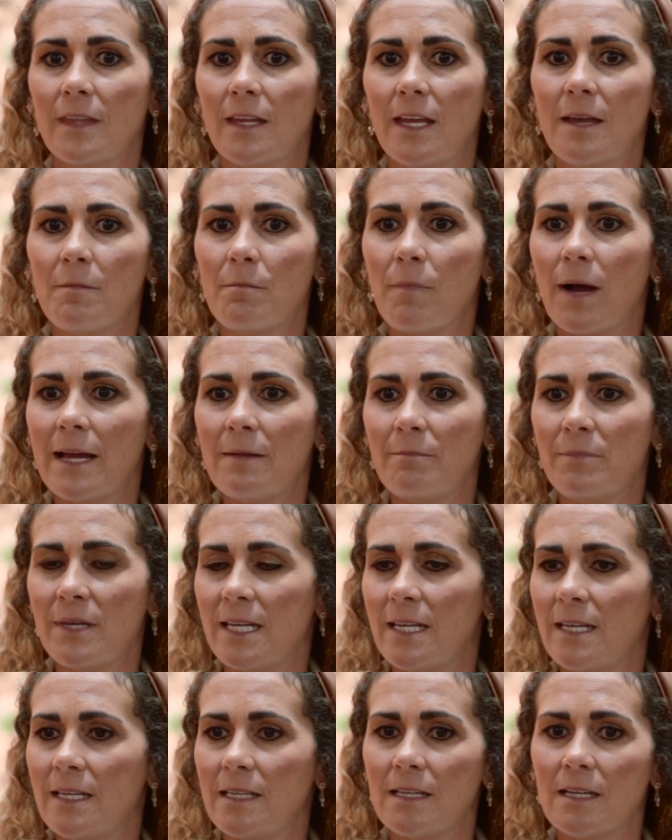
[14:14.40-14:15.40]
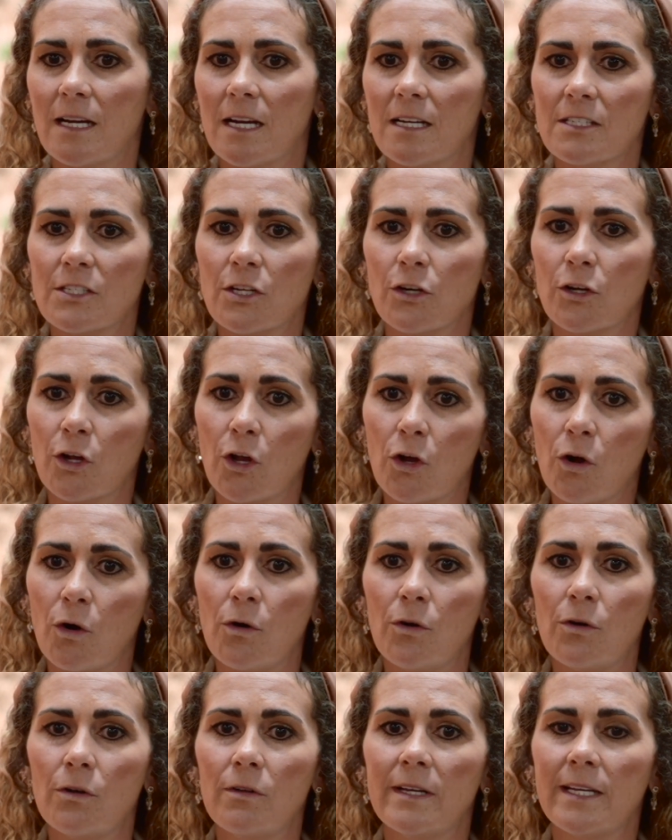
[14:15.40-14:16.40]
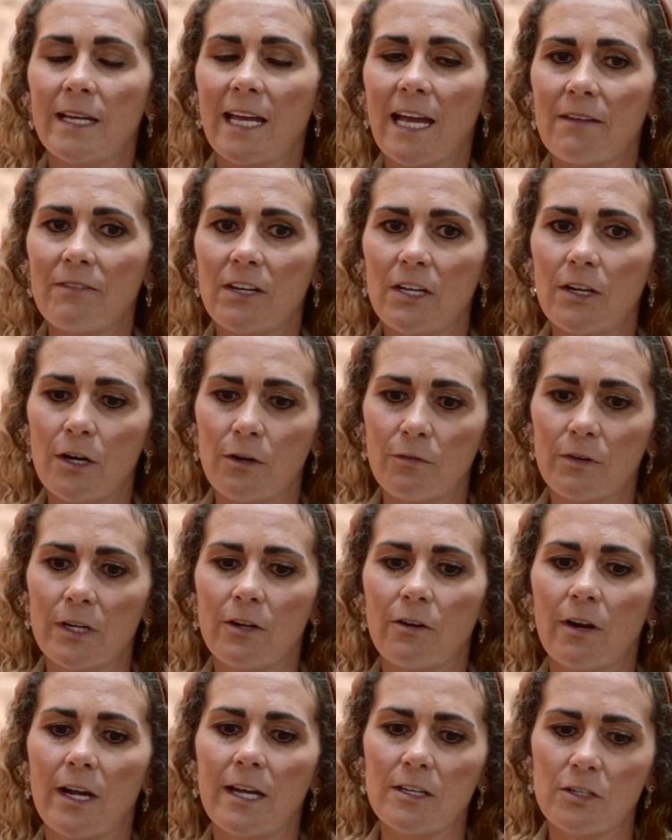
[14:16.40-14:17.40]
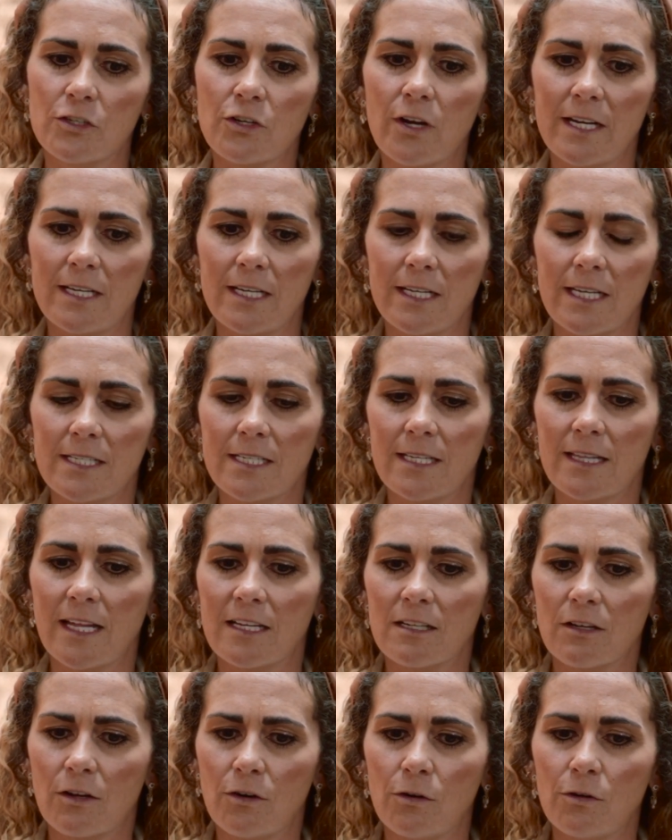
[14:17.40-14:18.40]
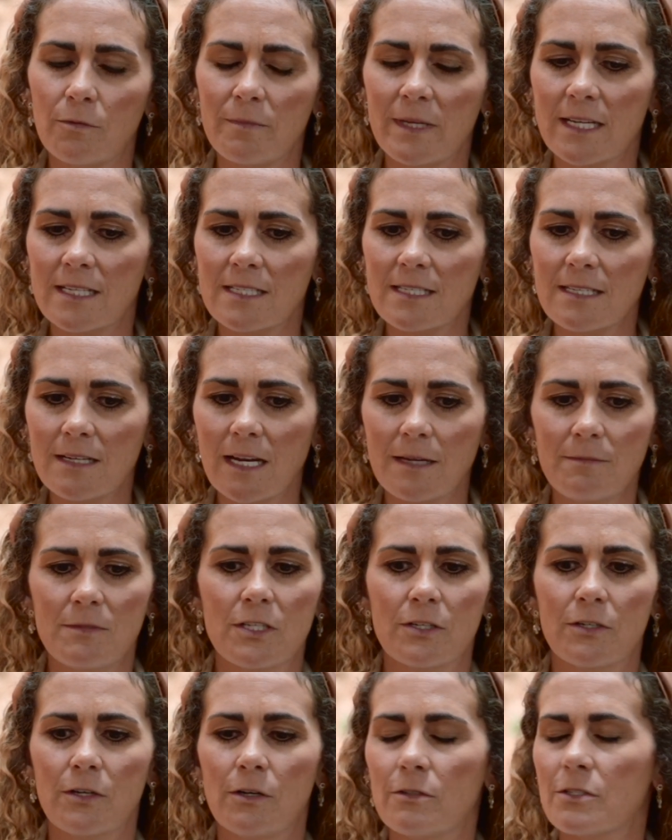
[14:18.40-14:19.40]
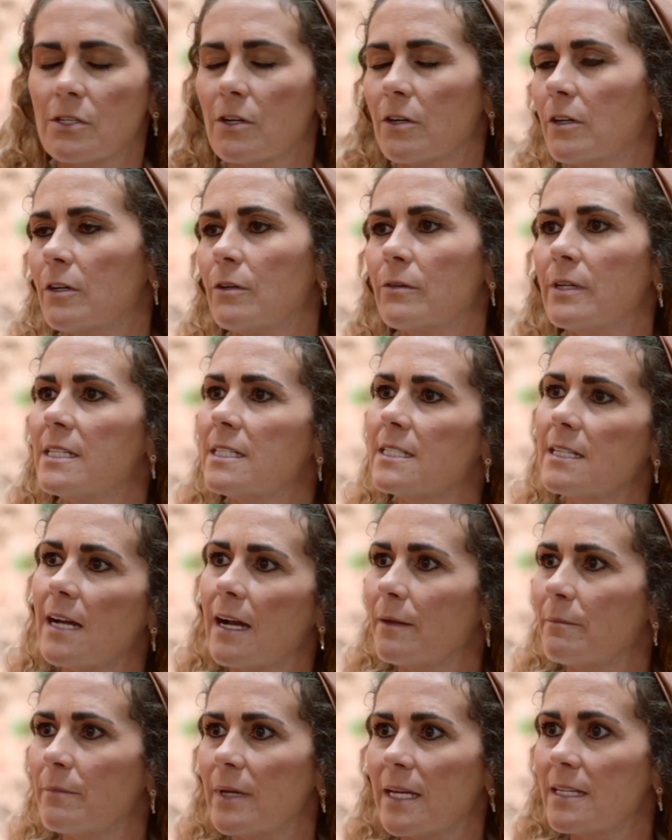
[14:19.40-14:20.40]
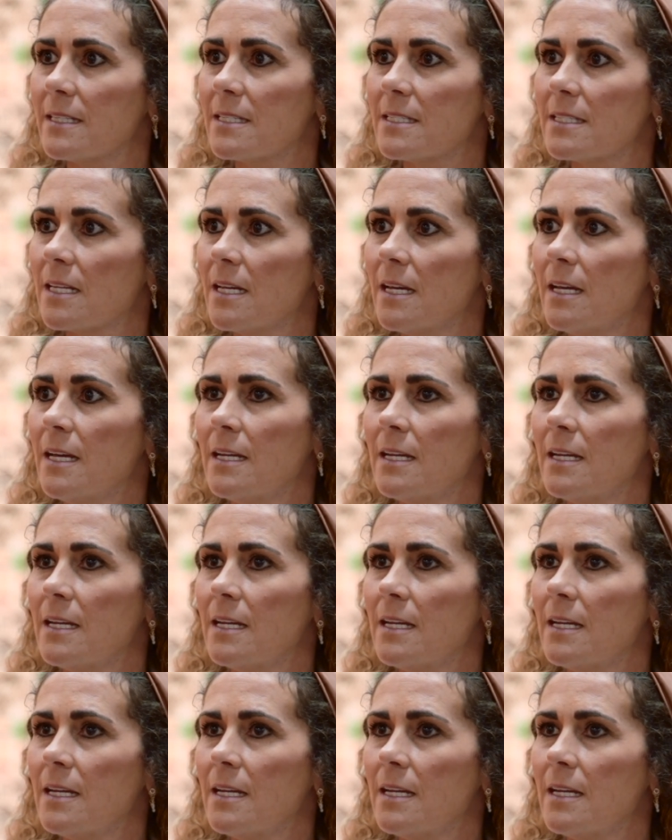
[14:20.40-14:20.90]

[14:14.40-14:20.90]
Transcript: It might be a certain goal and having no regret and trying to get to that goal, because sometimes the goals aren't always time-based.